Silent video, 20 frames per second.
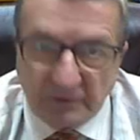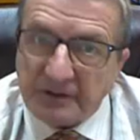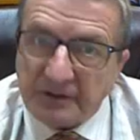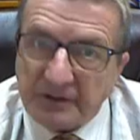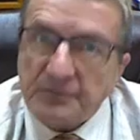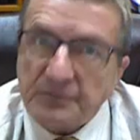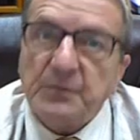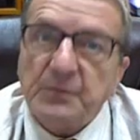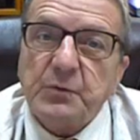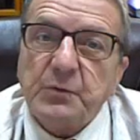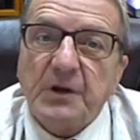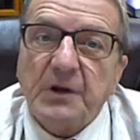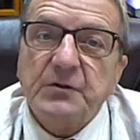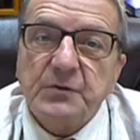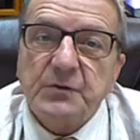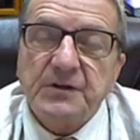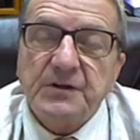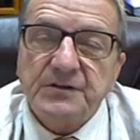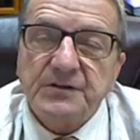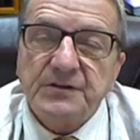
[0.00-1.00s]
that's what I'm trying
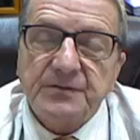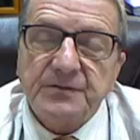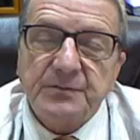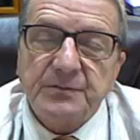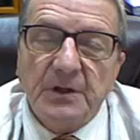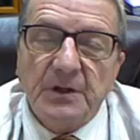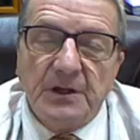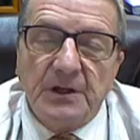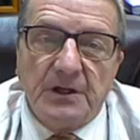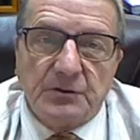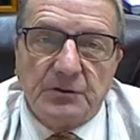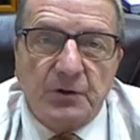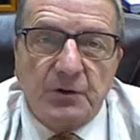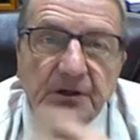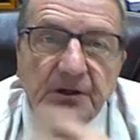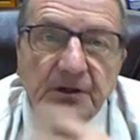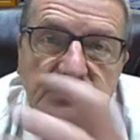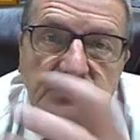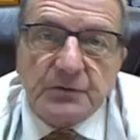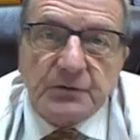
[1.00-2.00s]
to
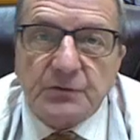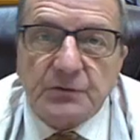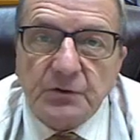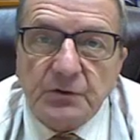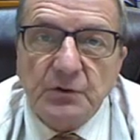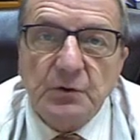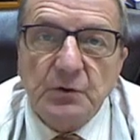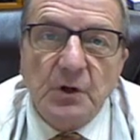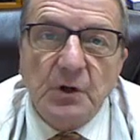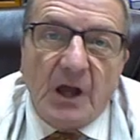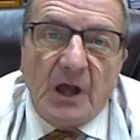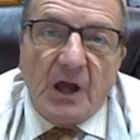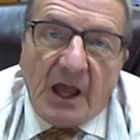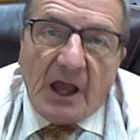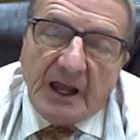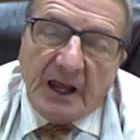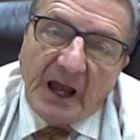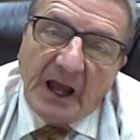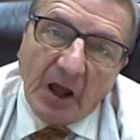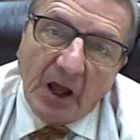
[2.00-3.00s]
transfer to you,
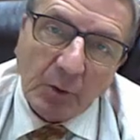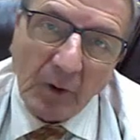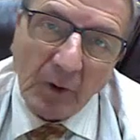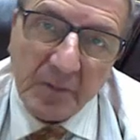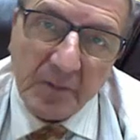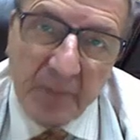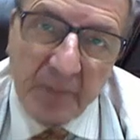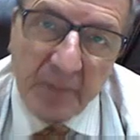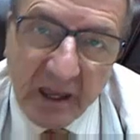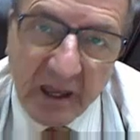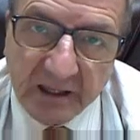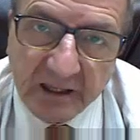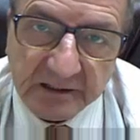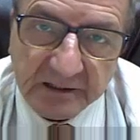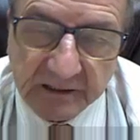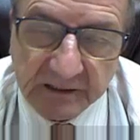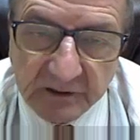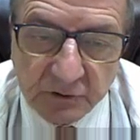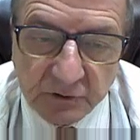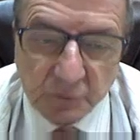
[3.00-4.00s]
and how do I make it
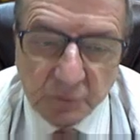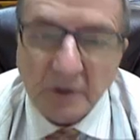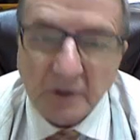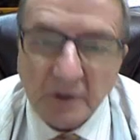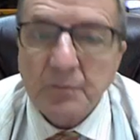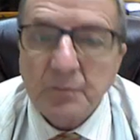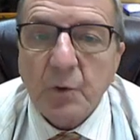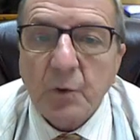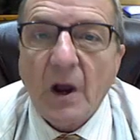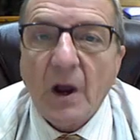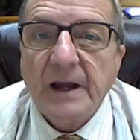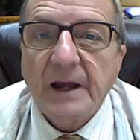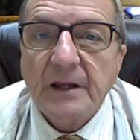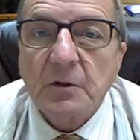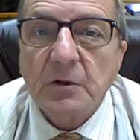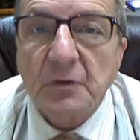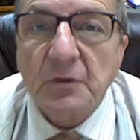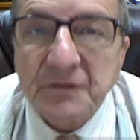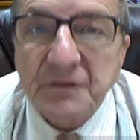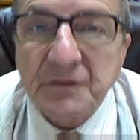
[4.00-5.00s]
into a product
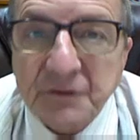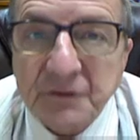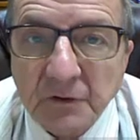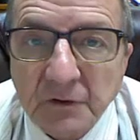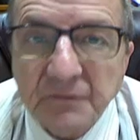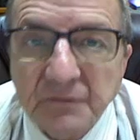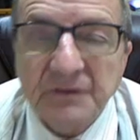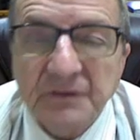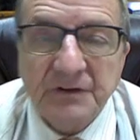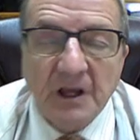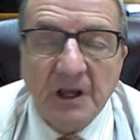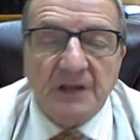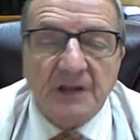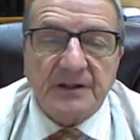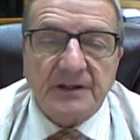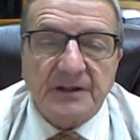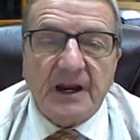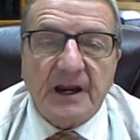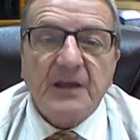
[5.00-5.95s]
or a service that I